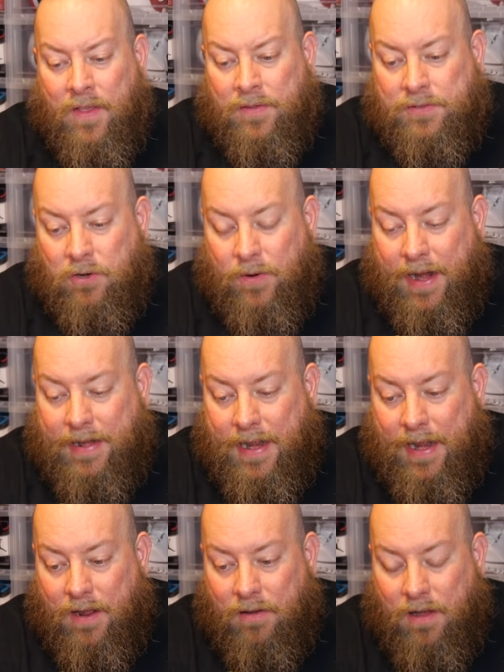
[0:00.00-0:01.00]
So right
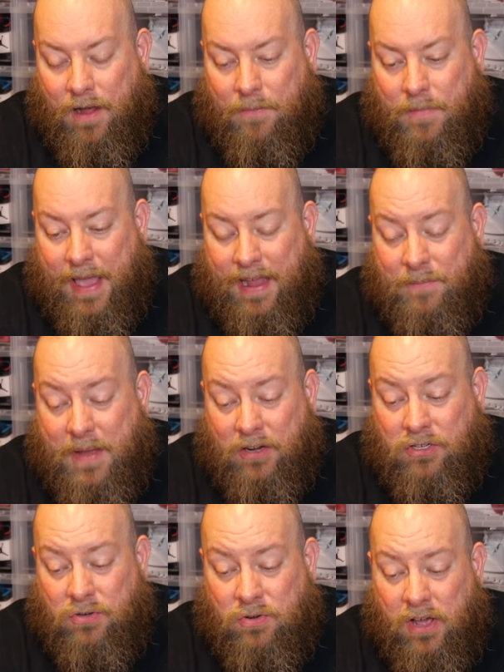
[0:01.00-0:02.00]
now I'm at
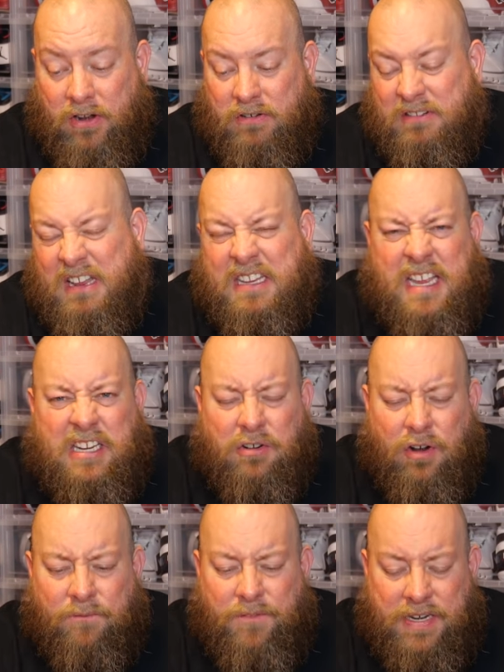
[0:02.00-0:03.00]
about two hundred, say two
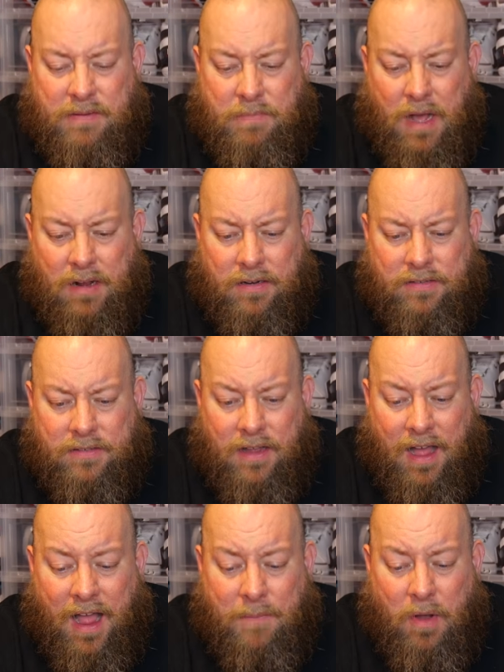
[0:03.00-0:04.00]
hundred fifty bucks.
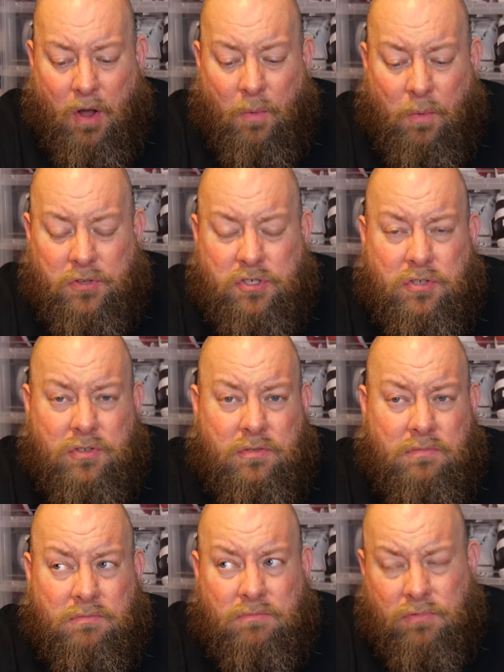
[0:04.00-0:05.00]
I'm almost
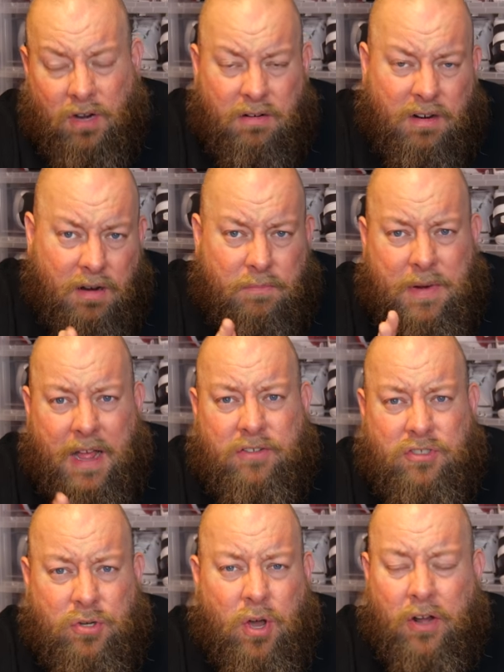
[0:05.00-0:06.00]

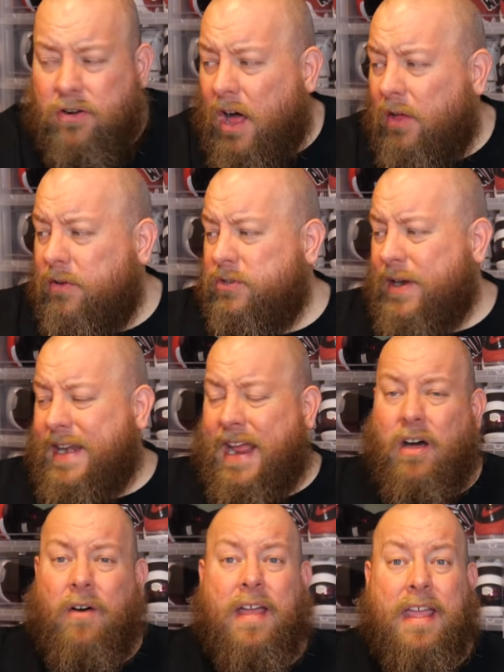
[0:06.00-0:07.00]
about two hundred dollars right
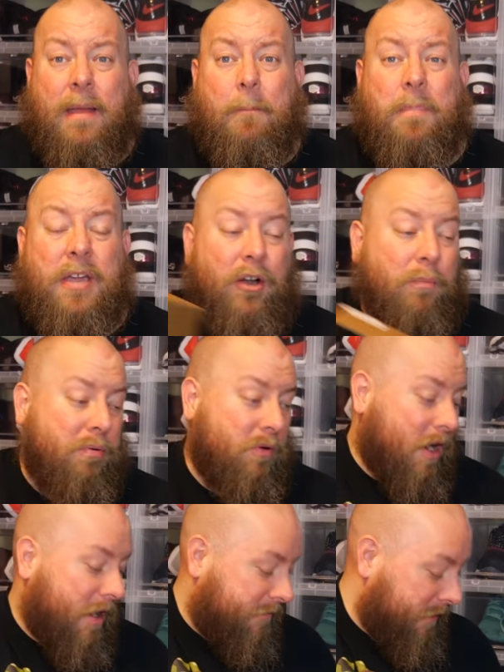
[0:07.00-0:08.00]
now in pure
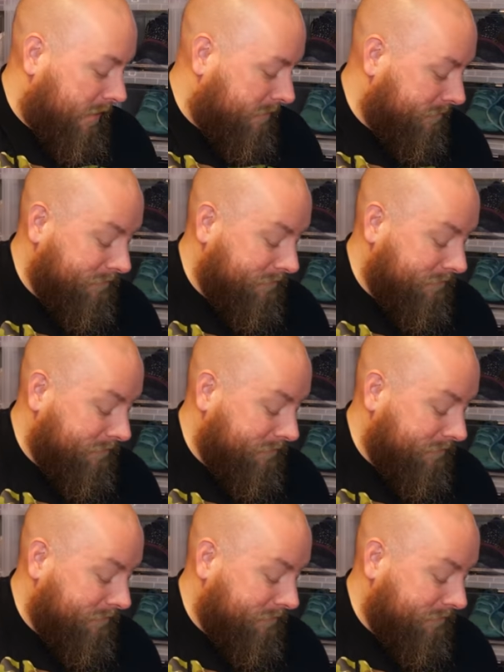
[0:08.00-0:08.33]
profit.